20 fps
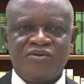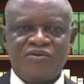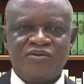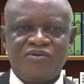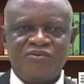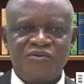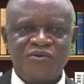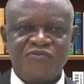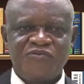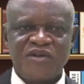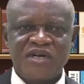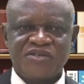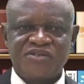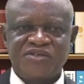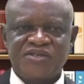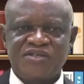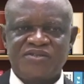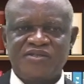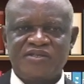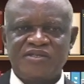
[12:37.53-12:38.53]

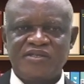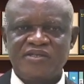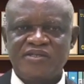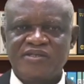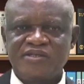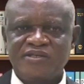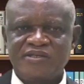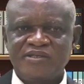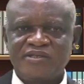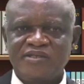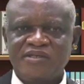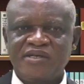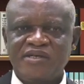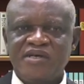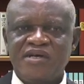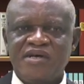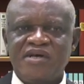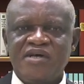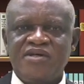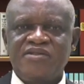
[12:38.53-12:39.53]
Reflection.
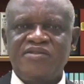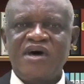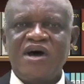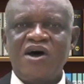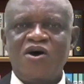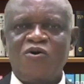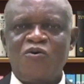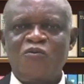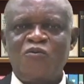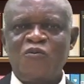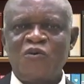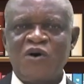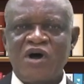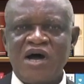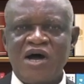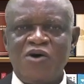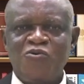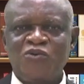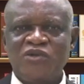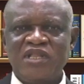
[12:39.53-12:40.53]
Now,
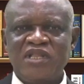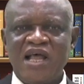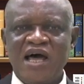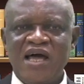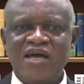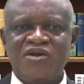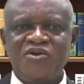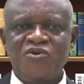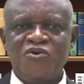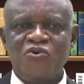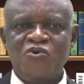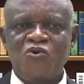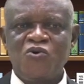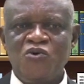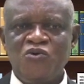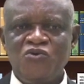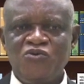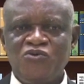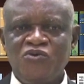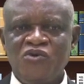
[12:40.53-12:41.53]
I would like
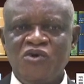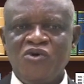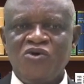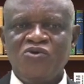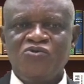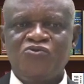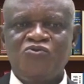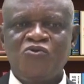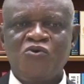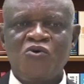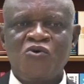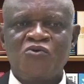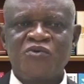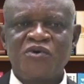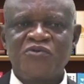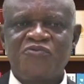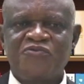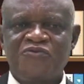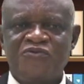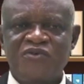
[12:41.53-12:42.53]
you to
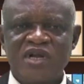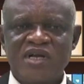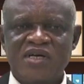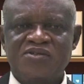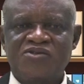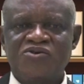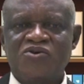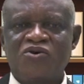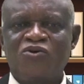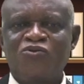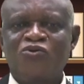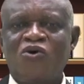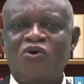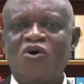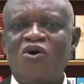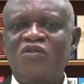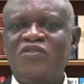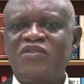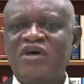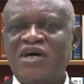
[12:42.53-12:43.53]
reflect on
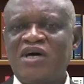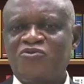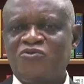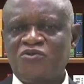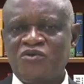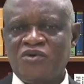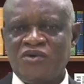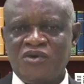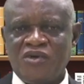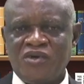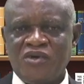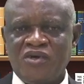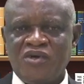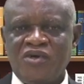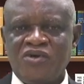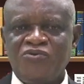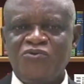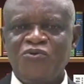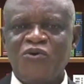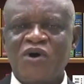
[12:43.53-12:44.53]
all that
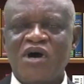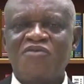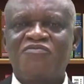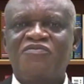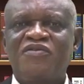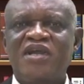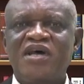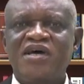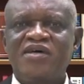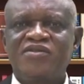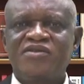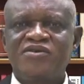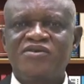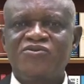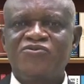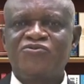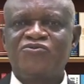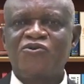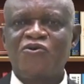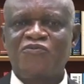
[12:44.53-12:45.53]
you have learned
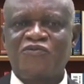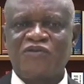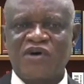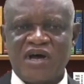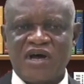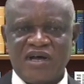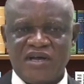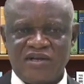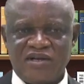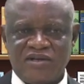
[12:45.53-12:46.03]
so far.